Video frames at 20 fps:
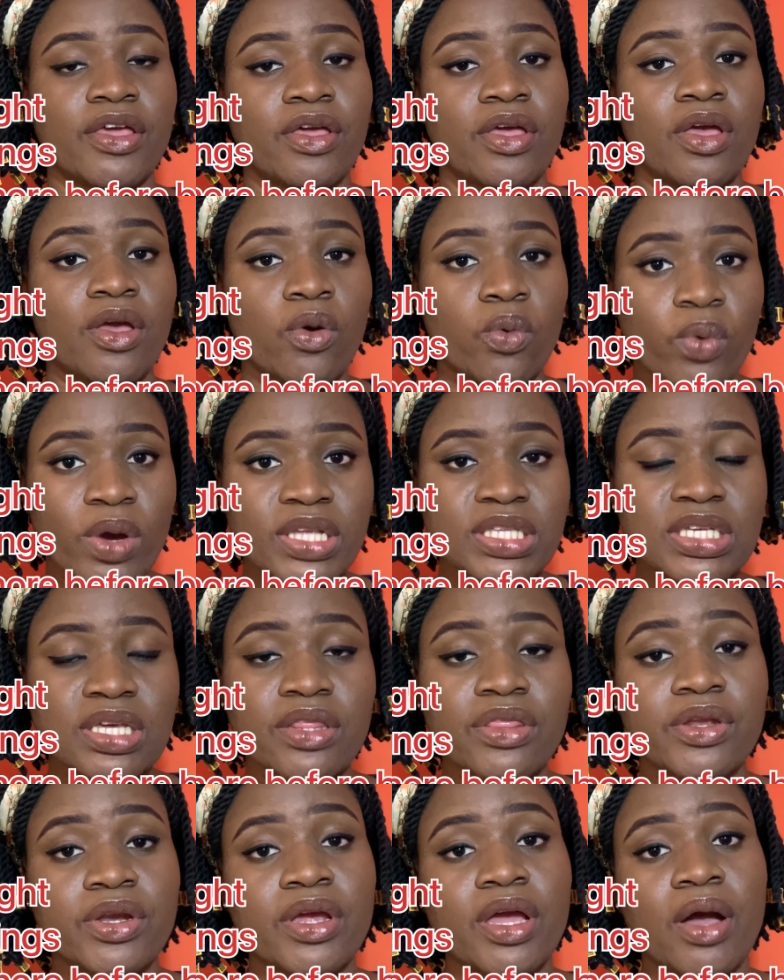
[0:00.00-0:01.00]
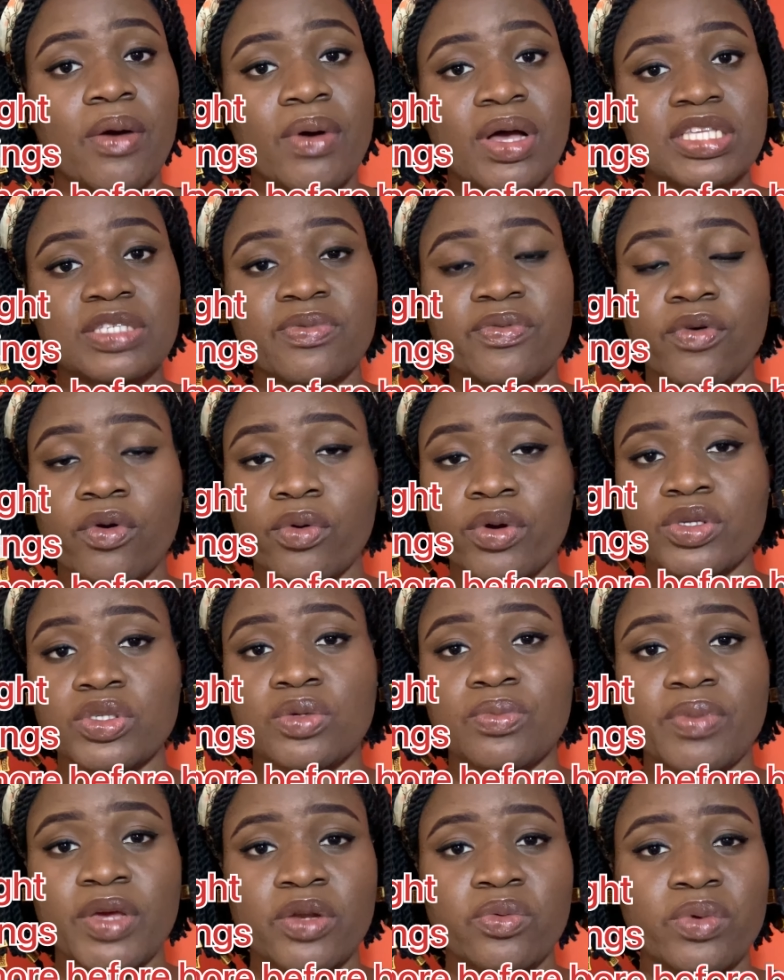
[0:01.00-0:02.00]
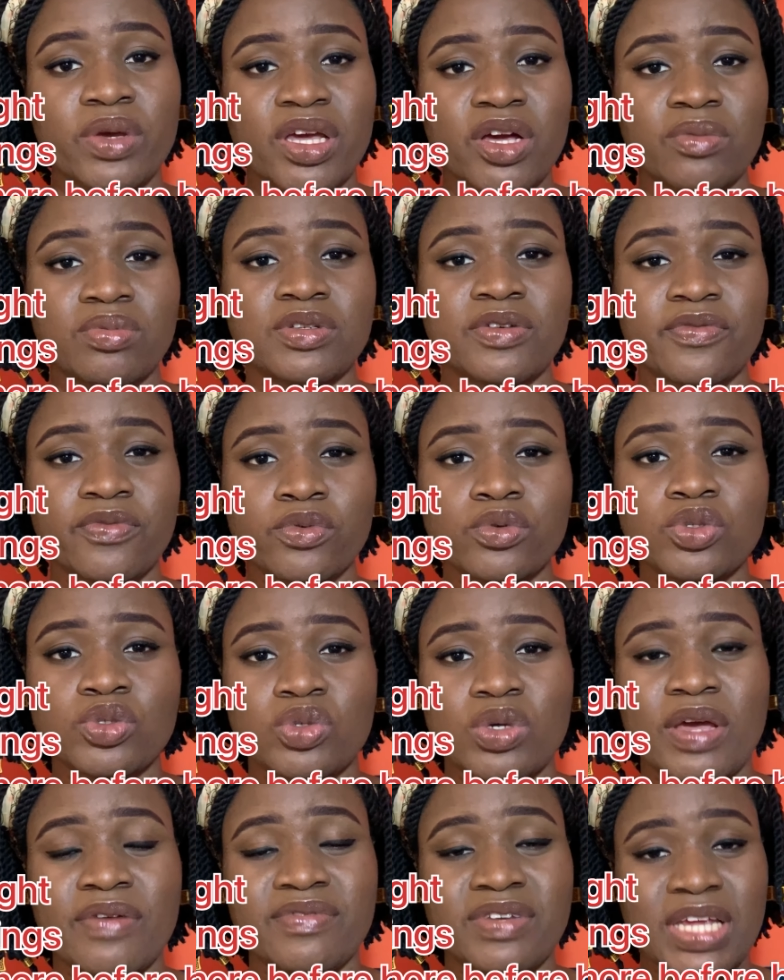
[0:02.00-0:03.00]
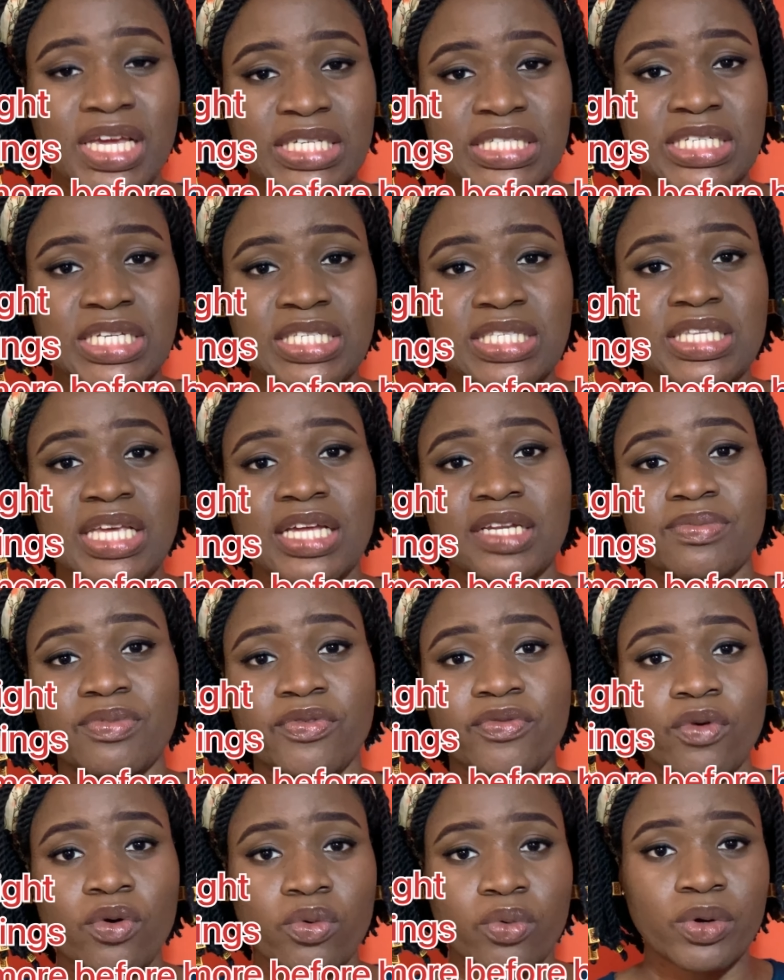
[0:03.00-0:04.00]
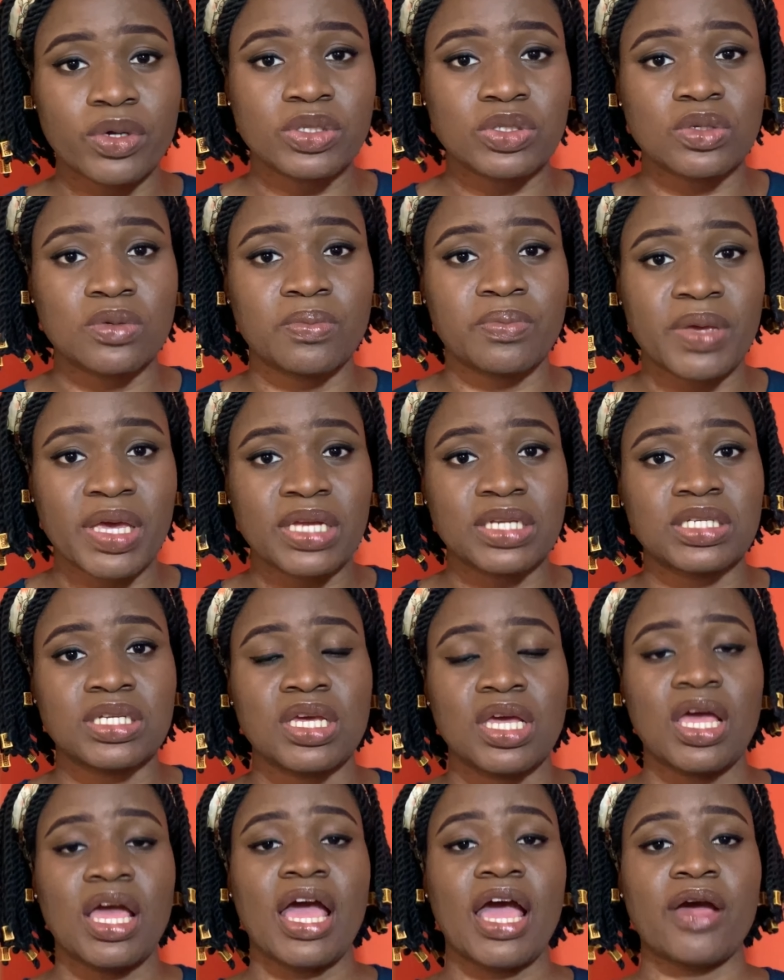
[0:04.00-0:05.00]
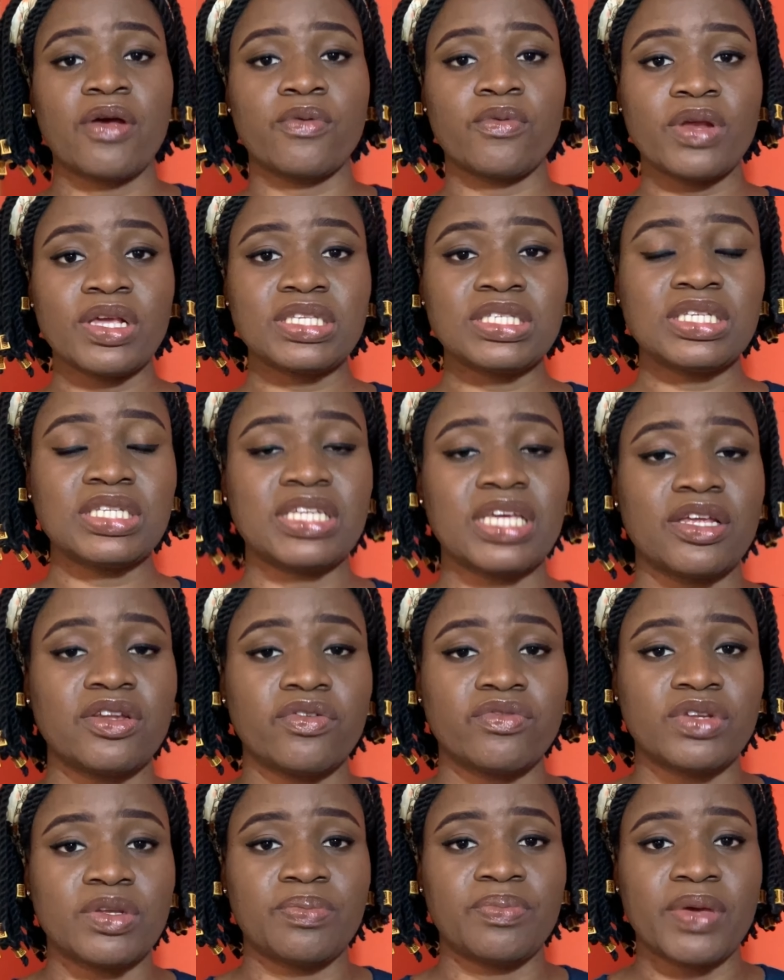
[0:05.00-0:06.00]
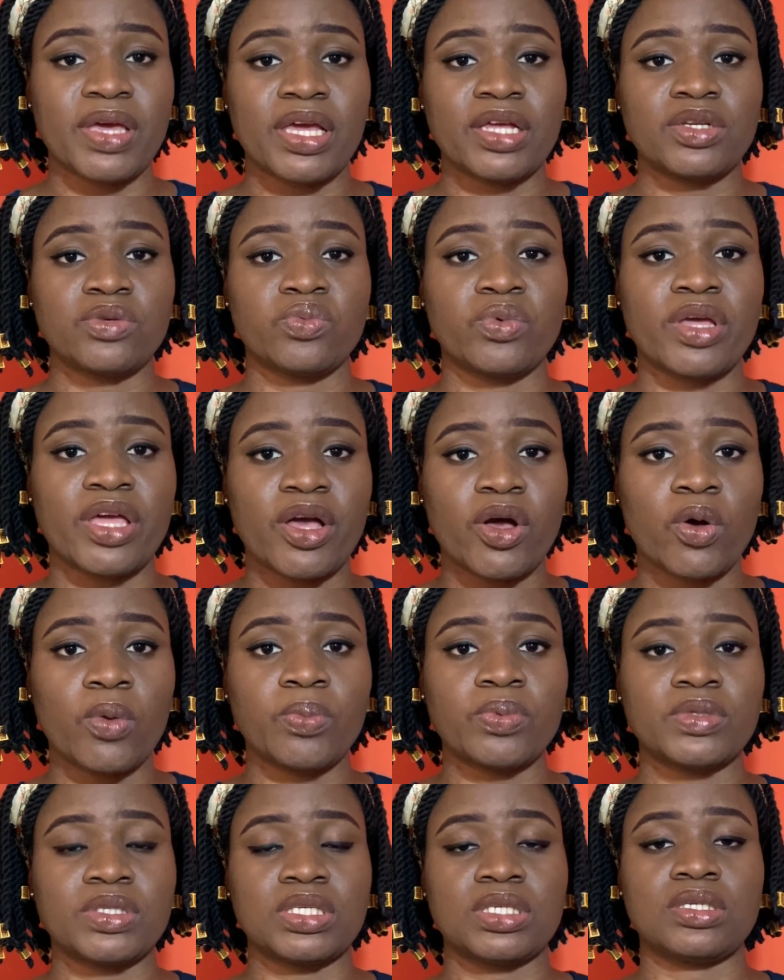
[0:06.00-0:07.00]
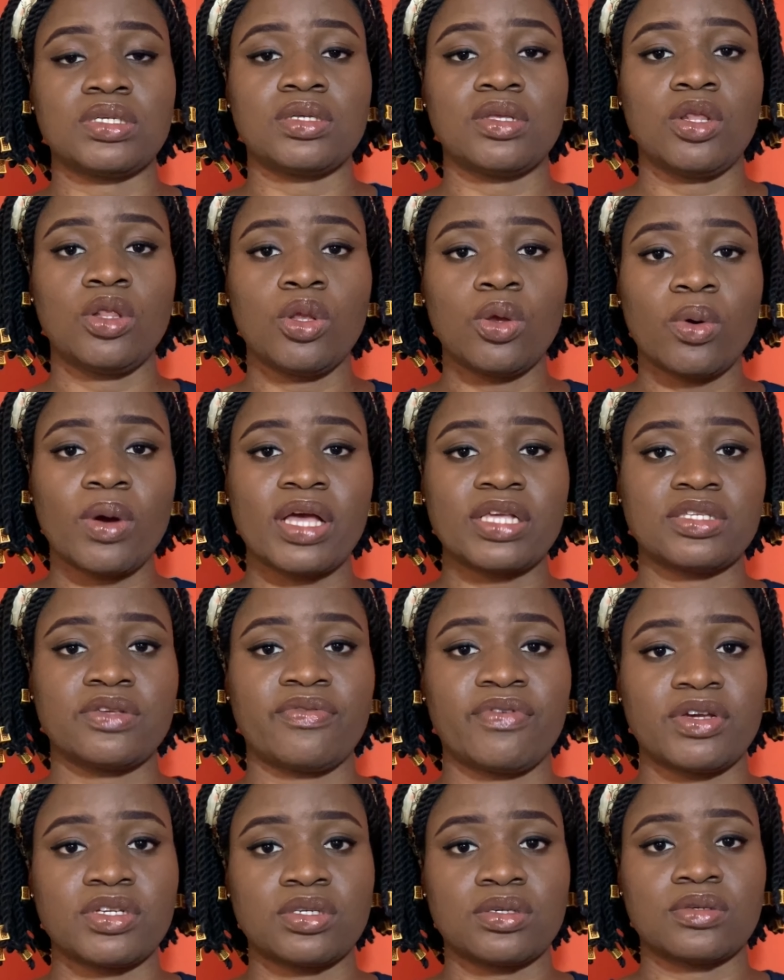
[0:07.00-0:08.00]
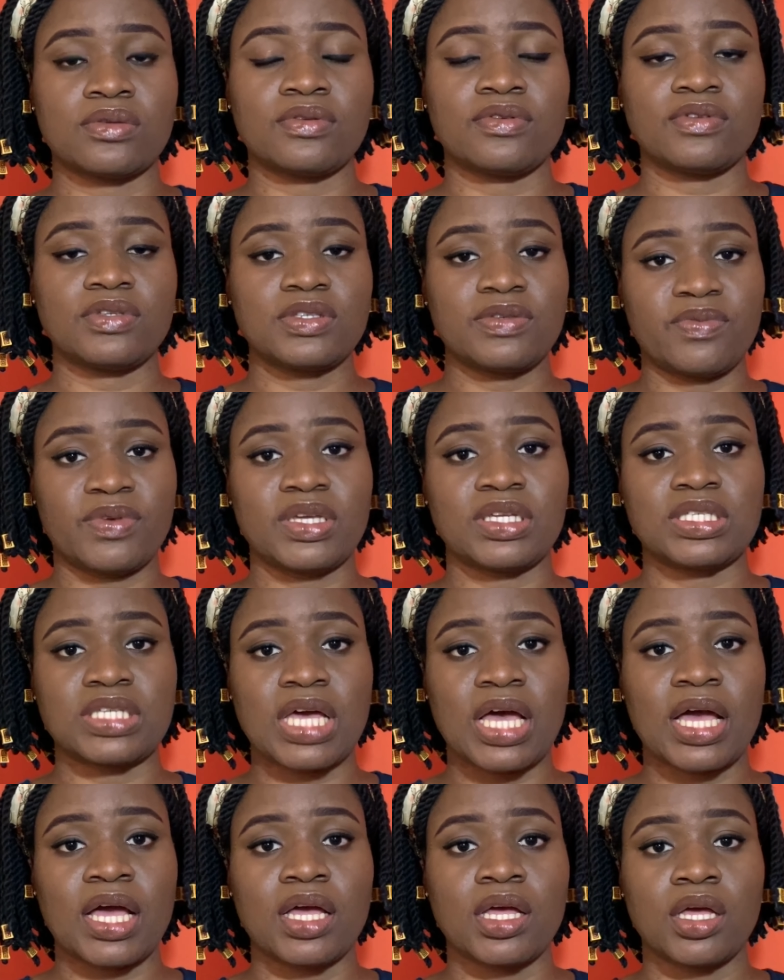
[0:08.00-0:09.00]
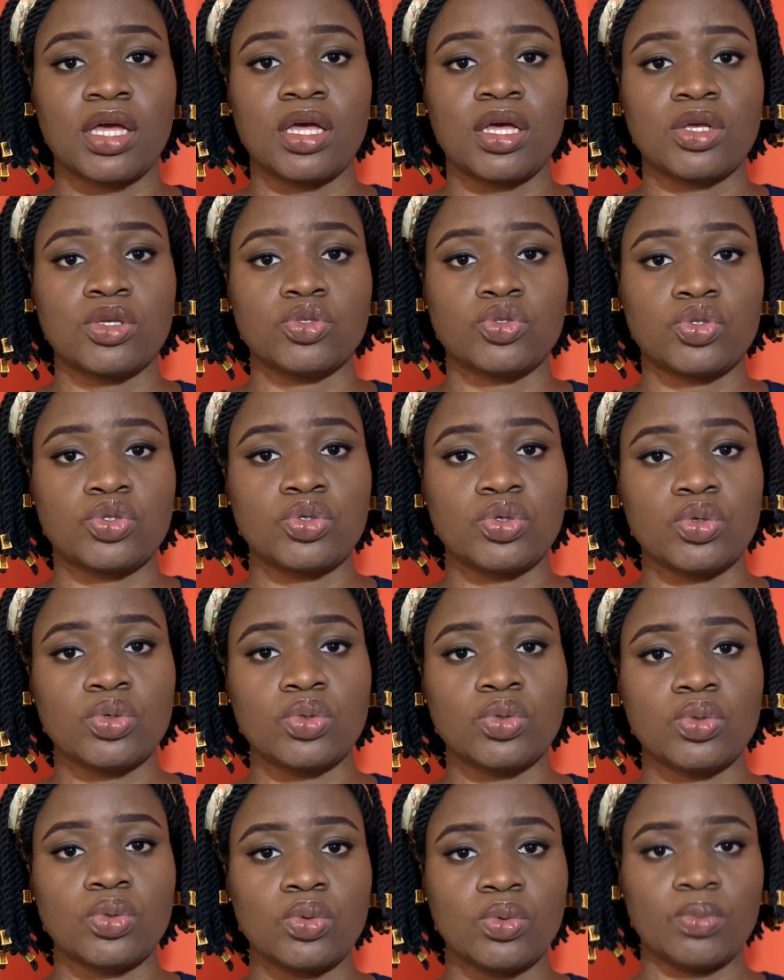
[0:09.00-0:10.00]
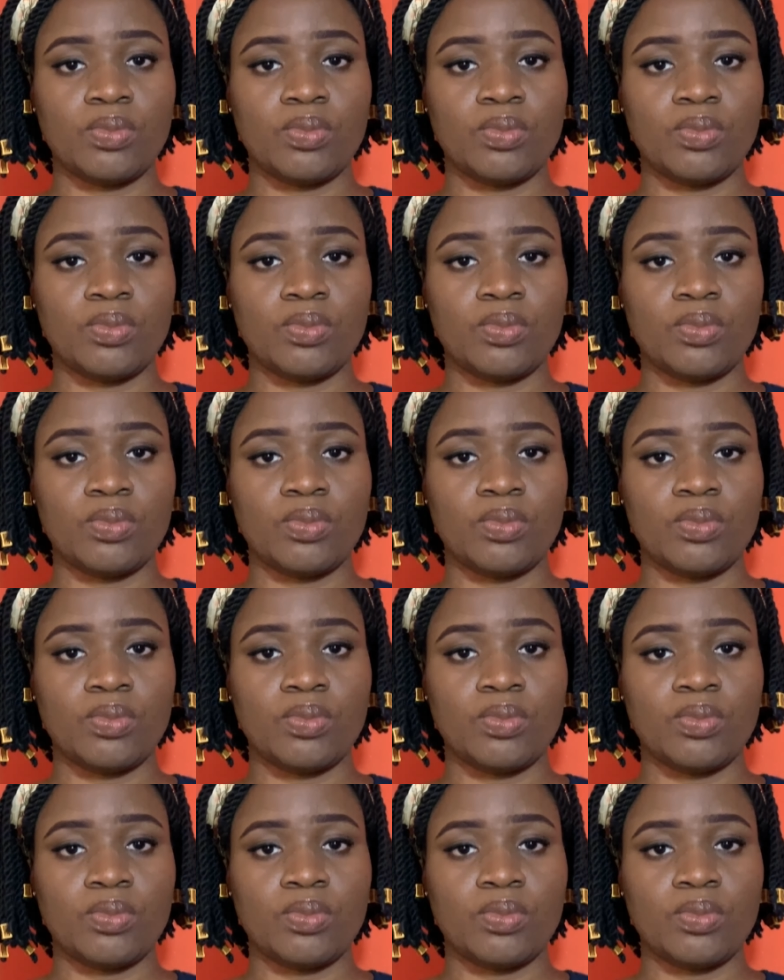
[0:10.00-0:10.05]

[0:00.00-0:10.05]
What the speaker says: Waiting 3 hours before going to bed will help the food to have digested before going to bed, and raising the head of the bed will help the lower esophageal sphincter to be